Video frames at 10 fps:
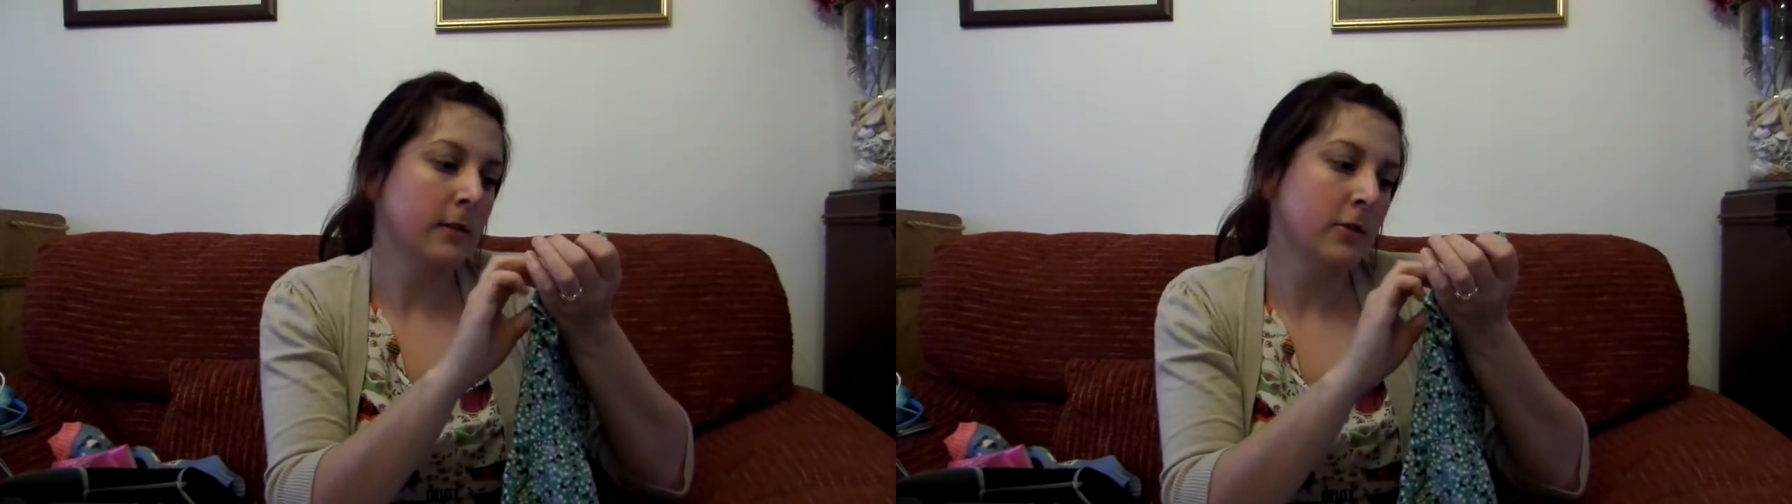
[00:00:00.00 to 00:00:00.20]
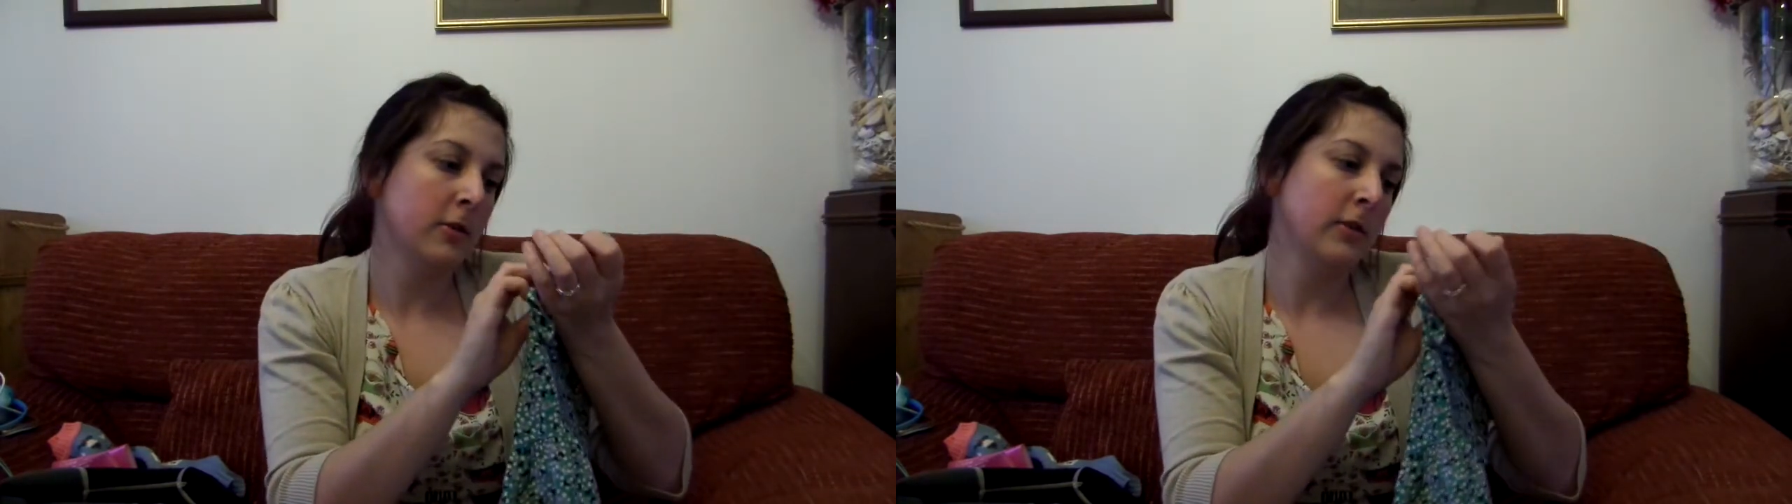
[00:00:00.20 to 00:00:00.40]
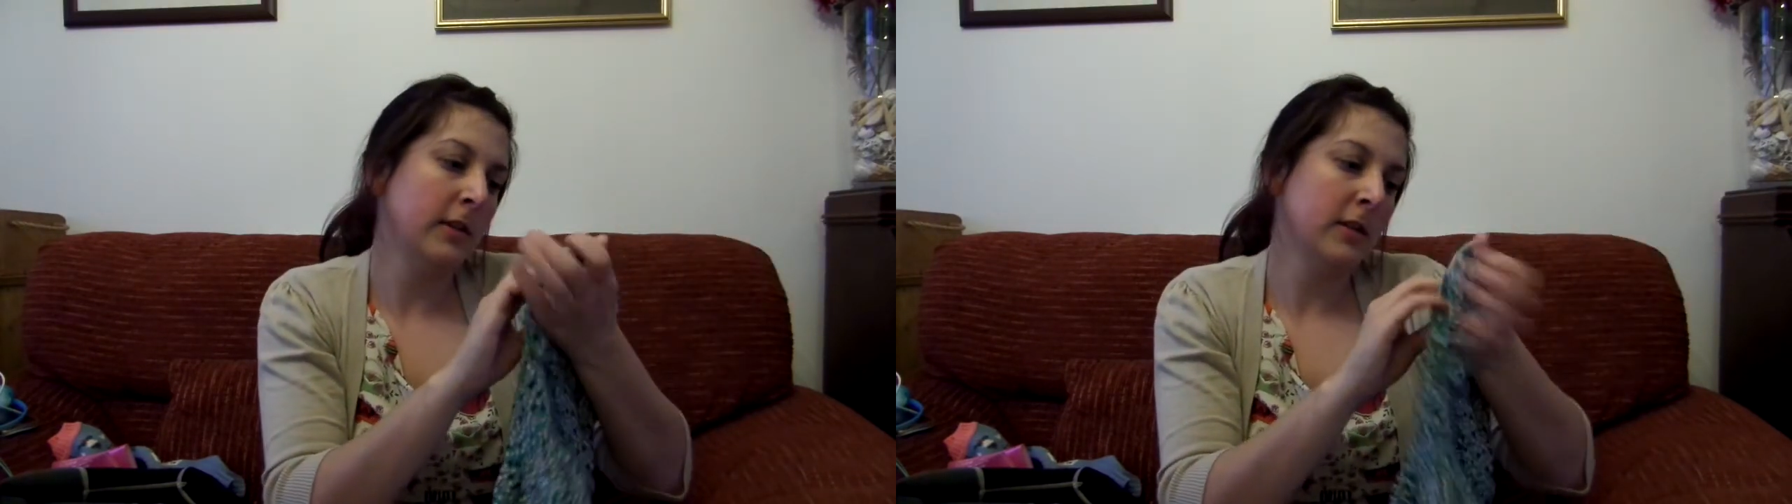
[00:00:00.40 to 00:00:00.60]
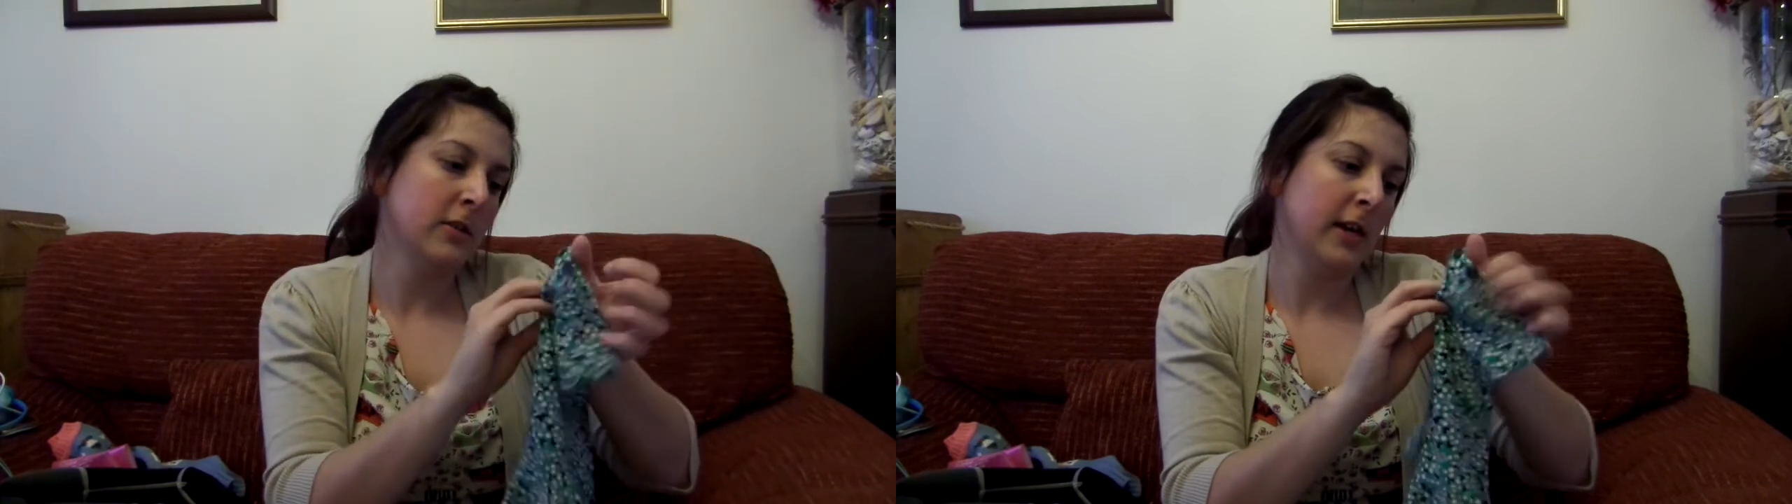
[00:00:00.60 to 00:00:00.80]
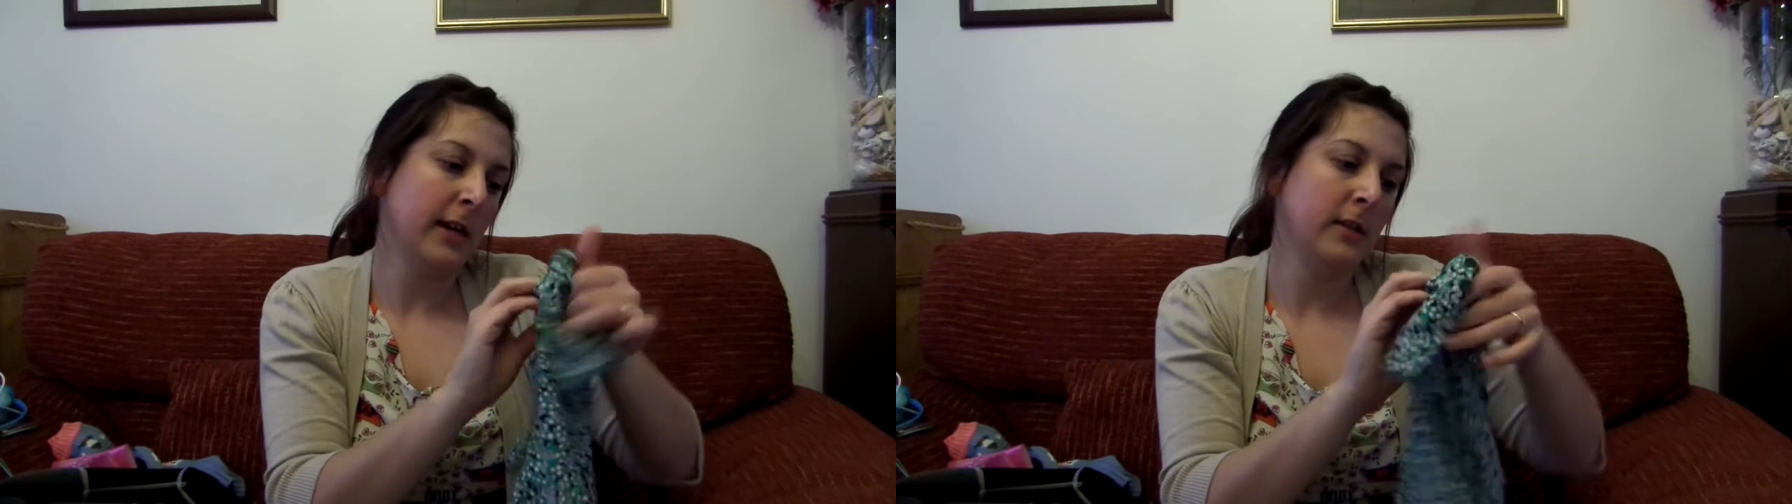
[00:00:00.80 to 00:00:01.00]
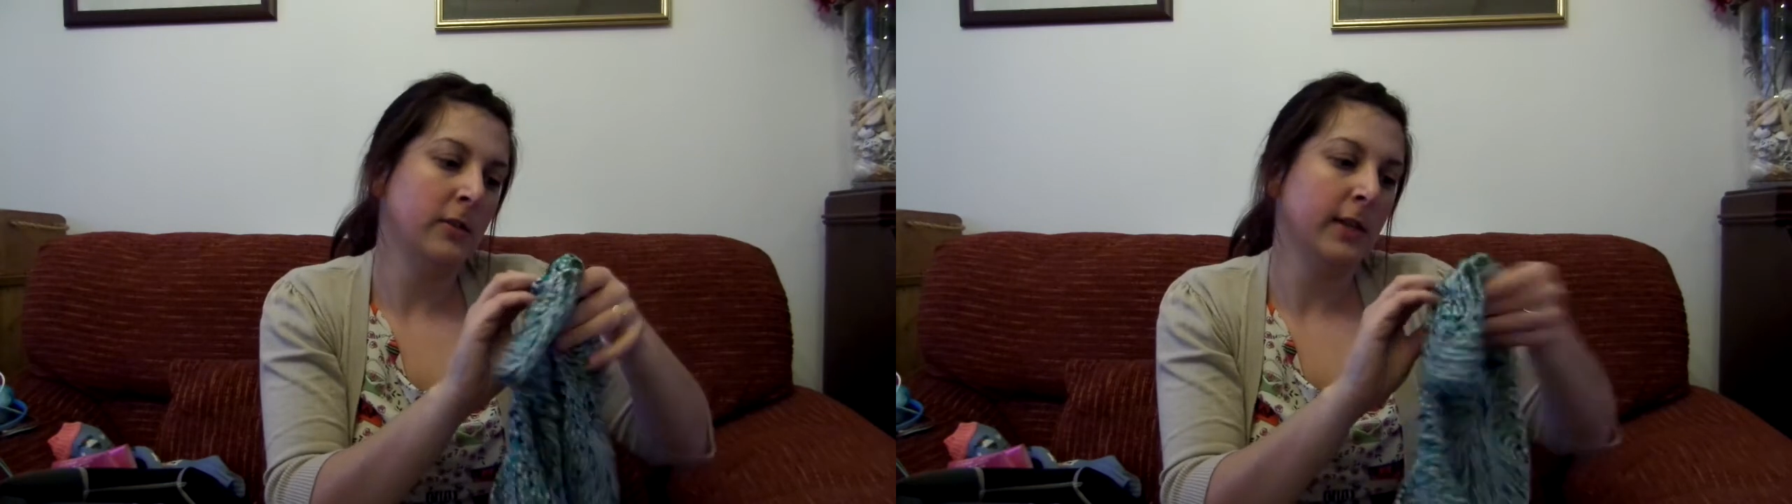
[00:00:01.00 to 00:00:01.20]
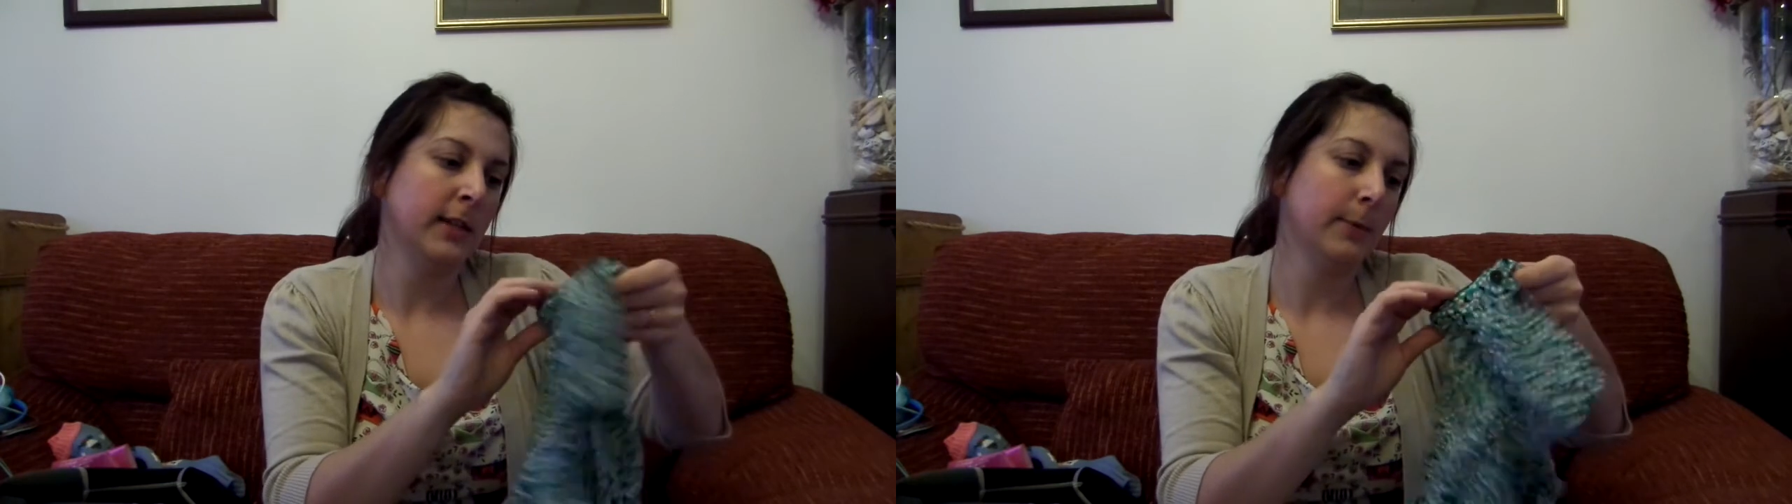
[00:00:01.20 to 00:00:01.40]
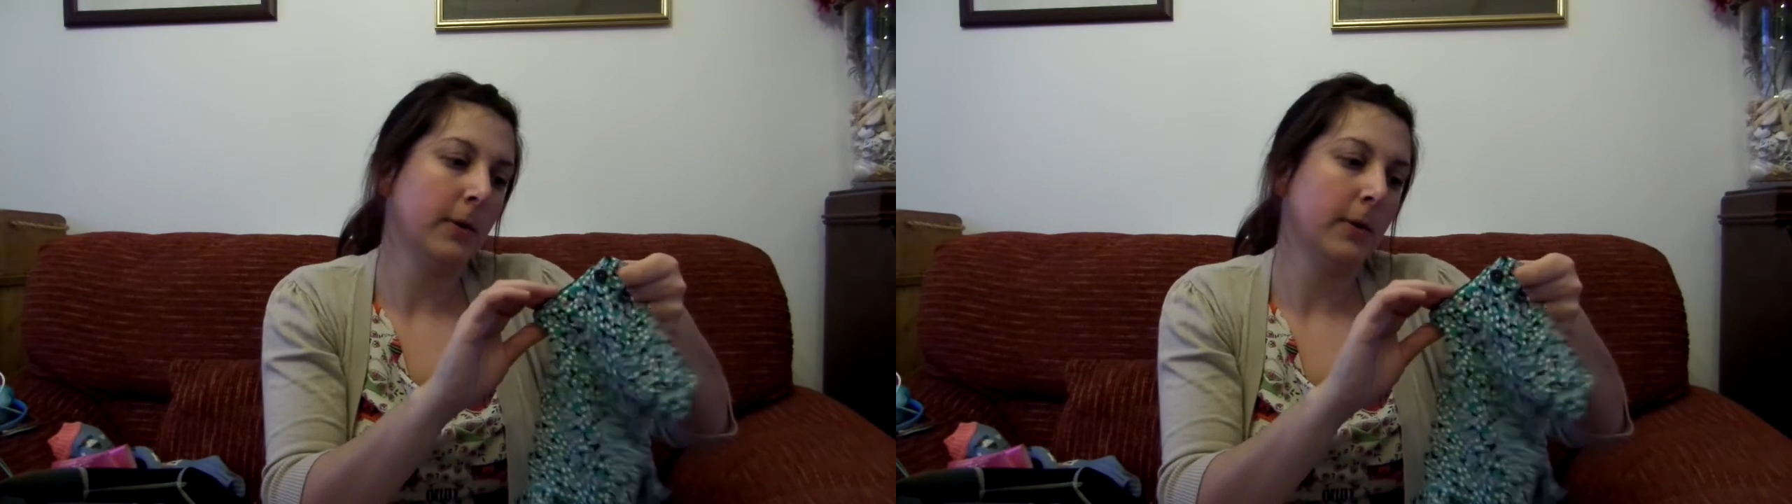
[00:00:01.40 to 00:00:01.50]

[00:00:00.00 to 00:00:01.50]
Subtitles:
Junior J Jasper